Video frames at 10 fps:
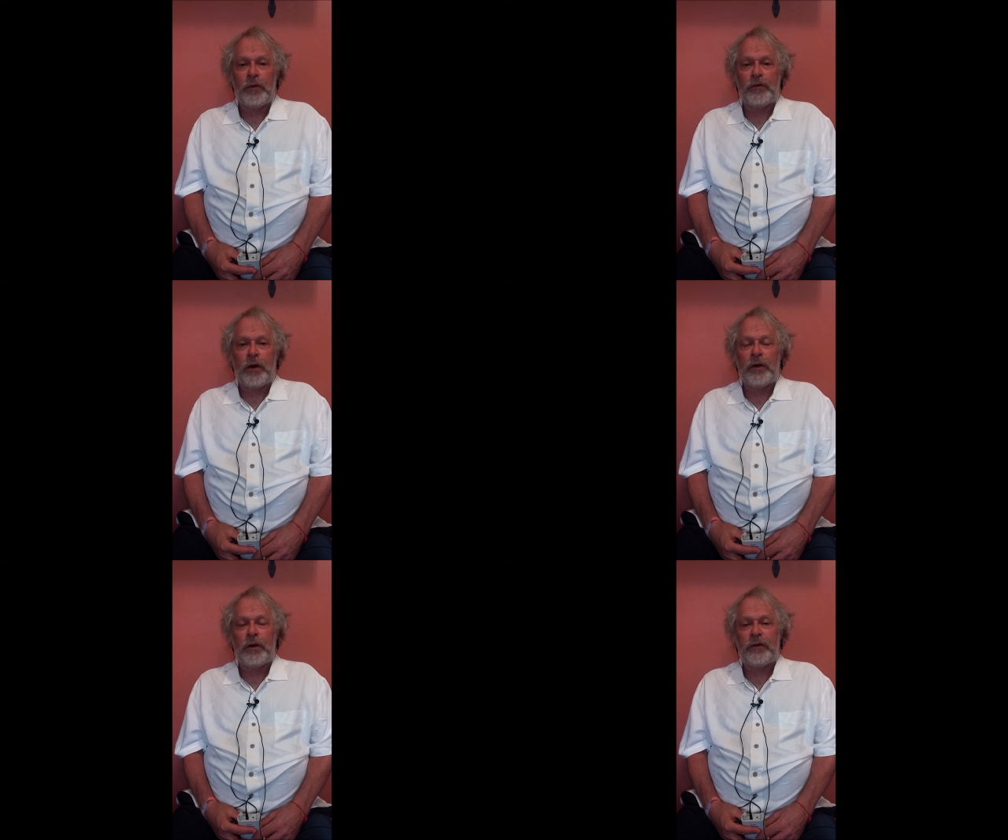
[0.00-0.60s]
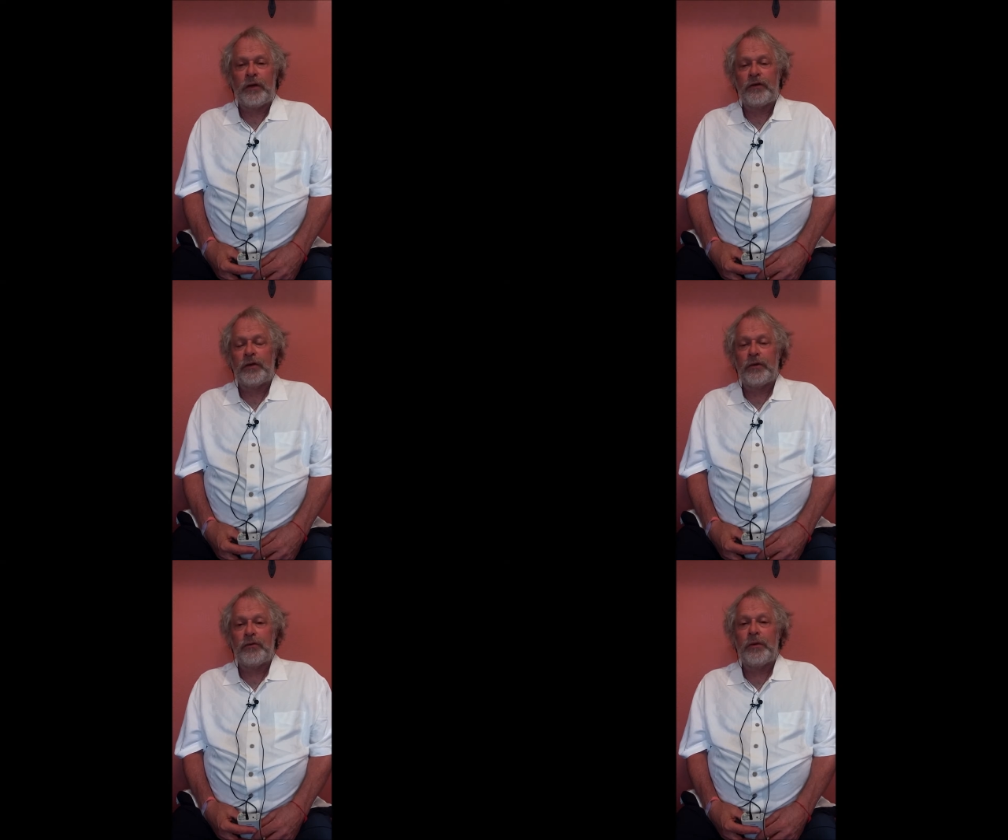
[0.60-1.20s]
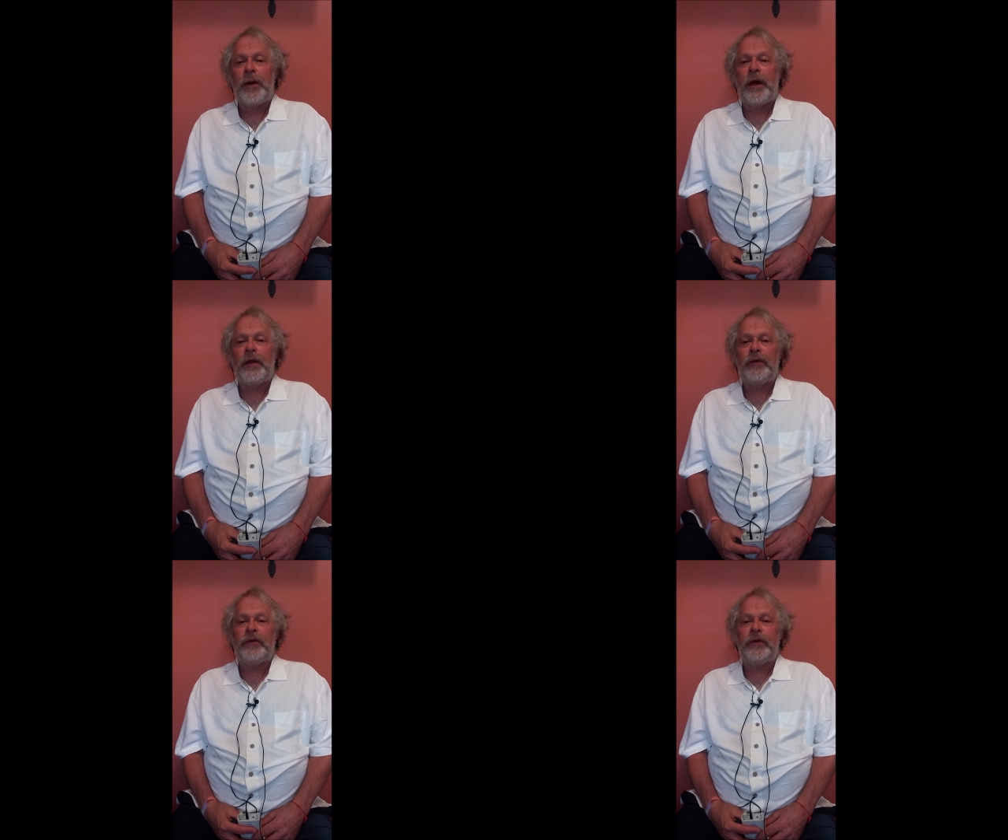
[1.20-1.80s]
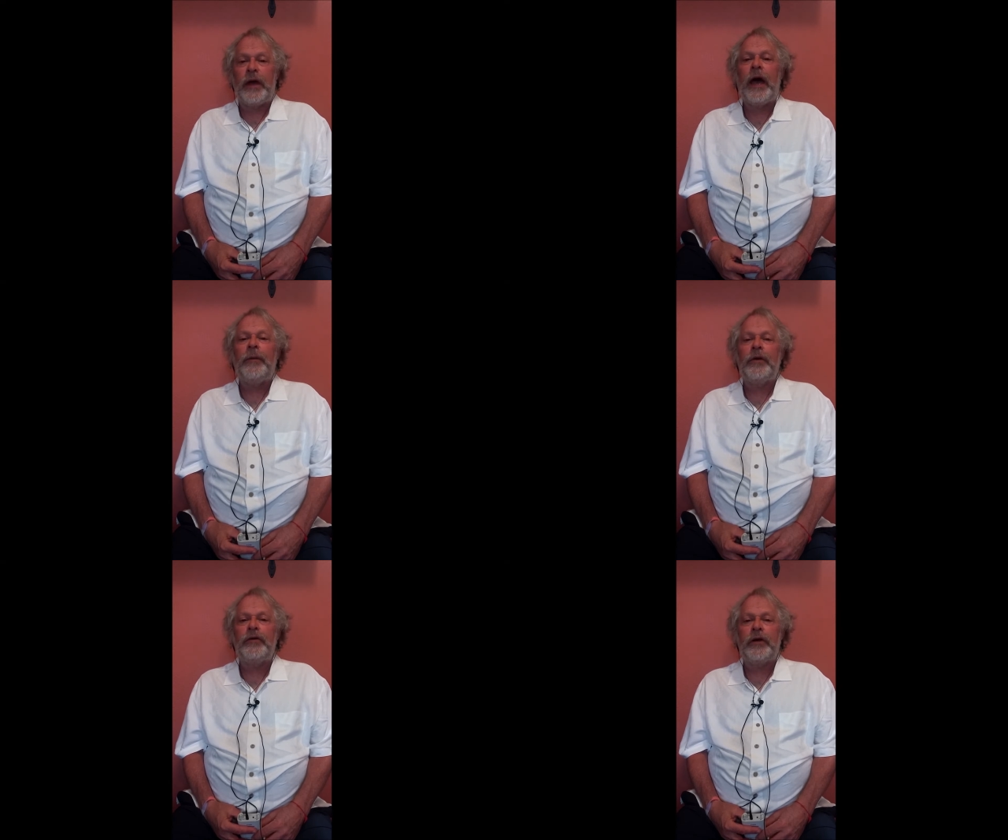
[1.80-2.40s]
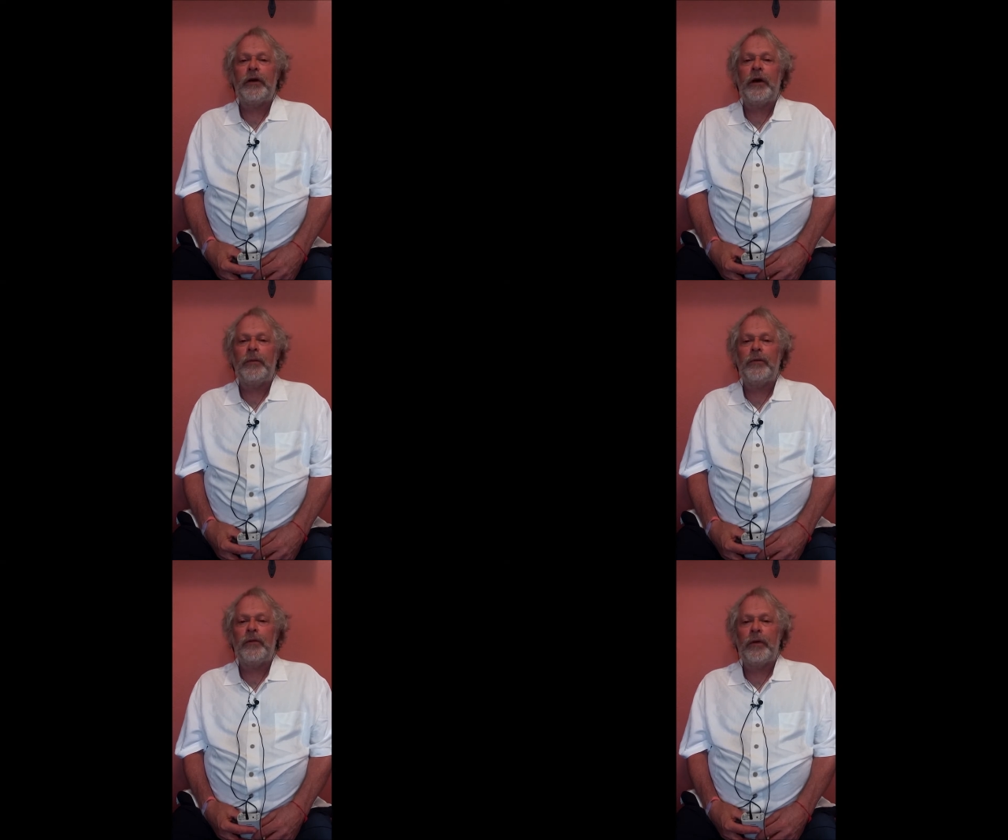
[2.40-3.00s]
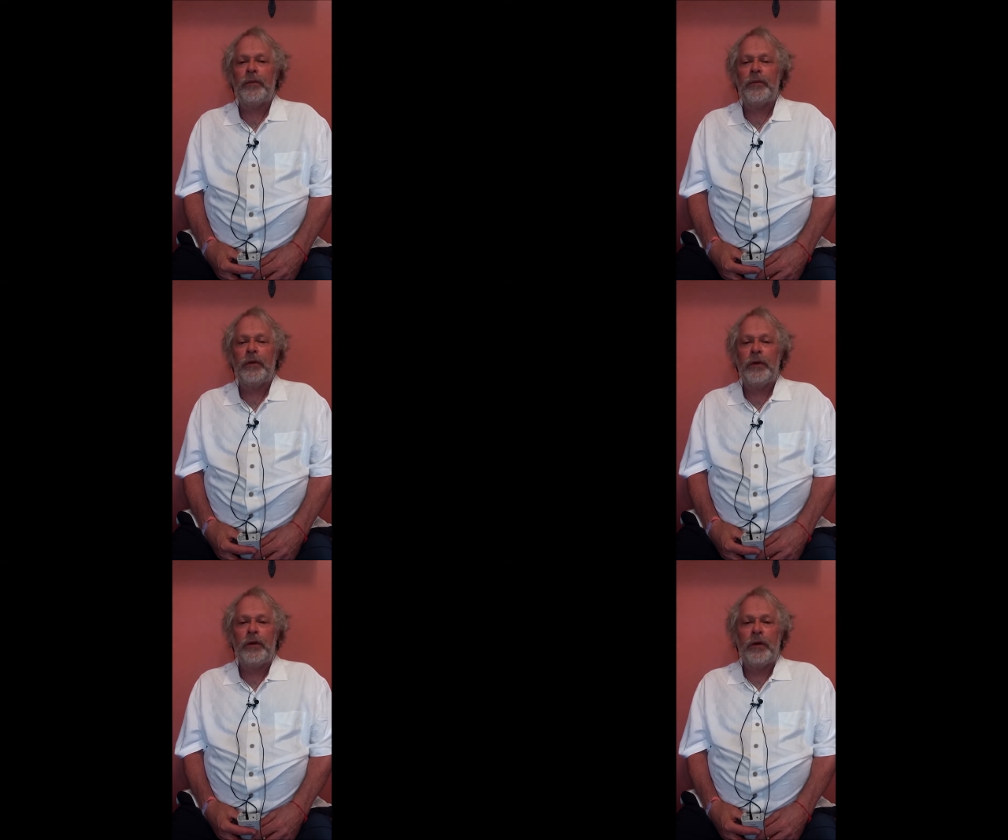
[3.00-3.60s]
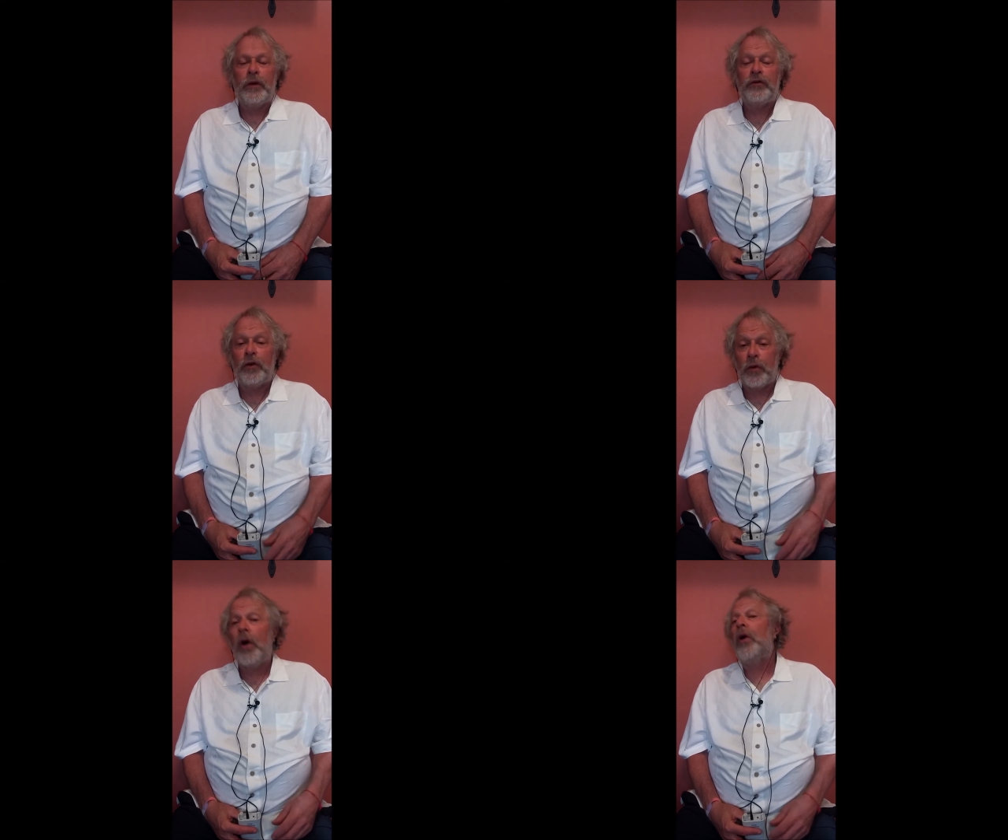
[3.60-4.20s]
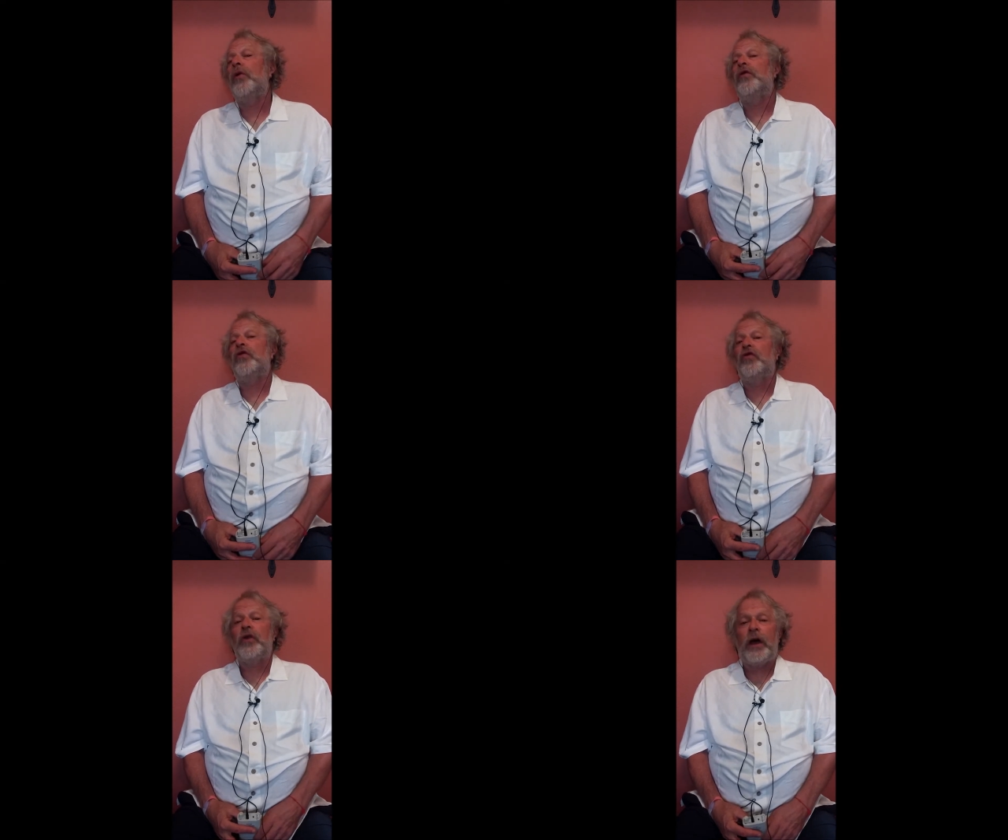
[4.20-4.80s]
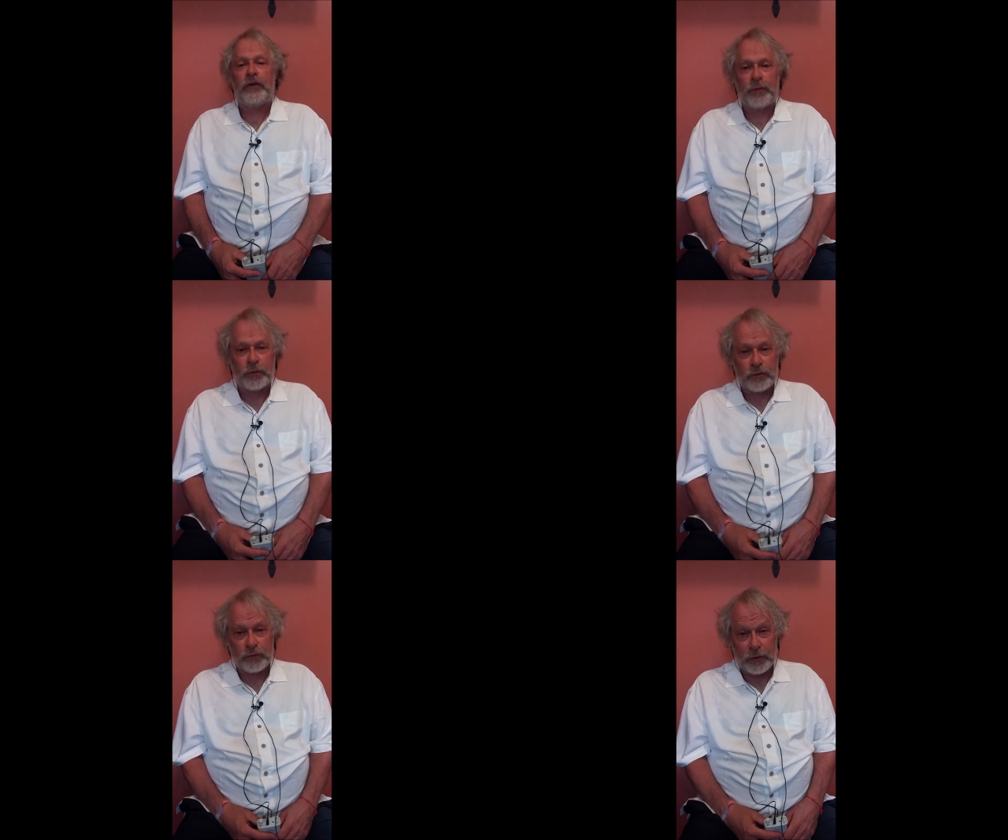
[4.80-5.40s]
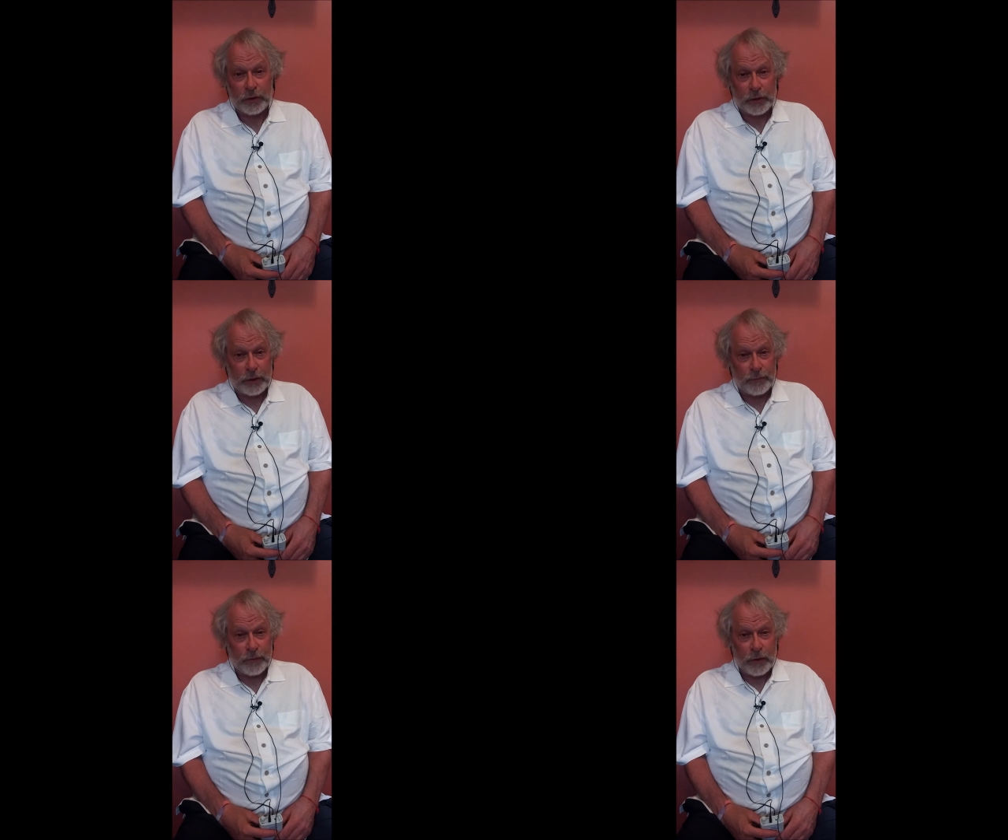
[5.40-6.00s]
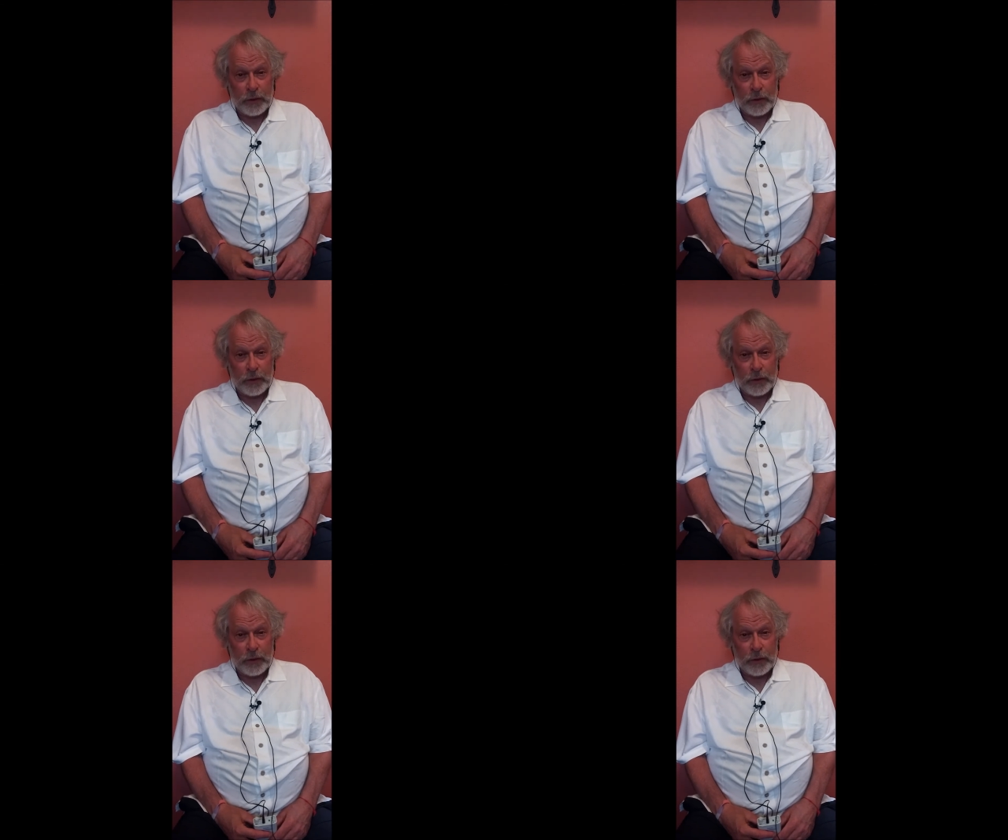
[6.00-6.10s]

we're trying to essentially rebalance the damage that comes from so-called stress, which really,